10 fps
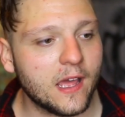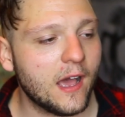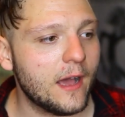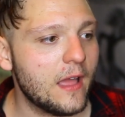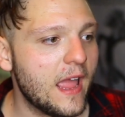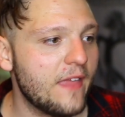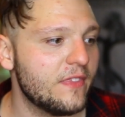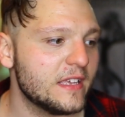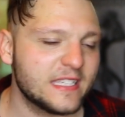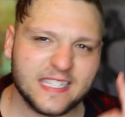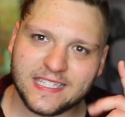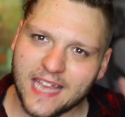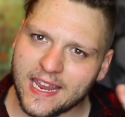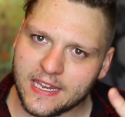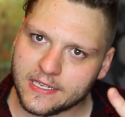And the
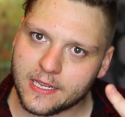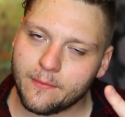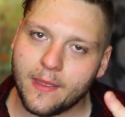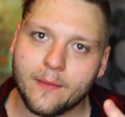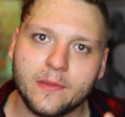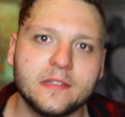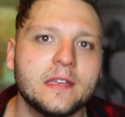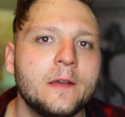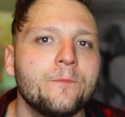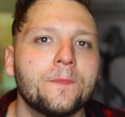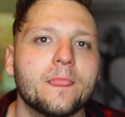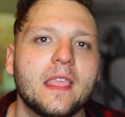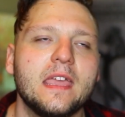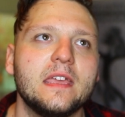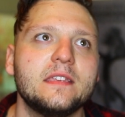second commandment
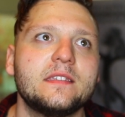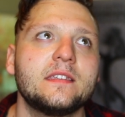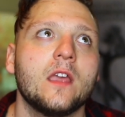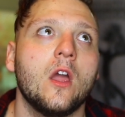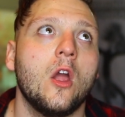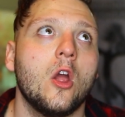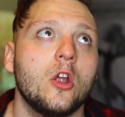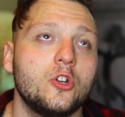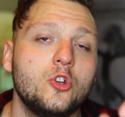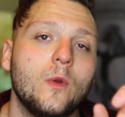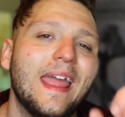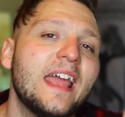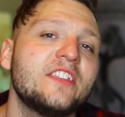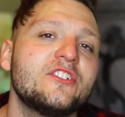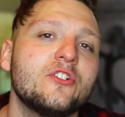is to
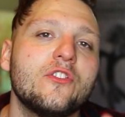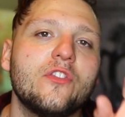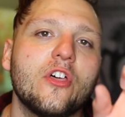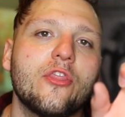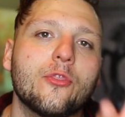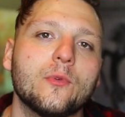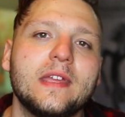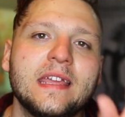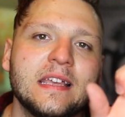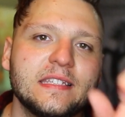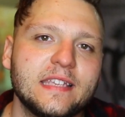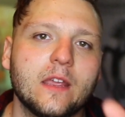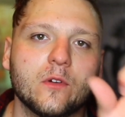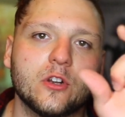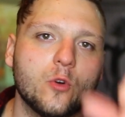answer the 3
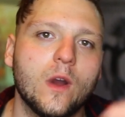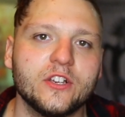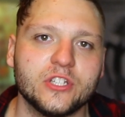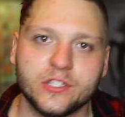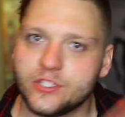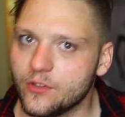sacred questions.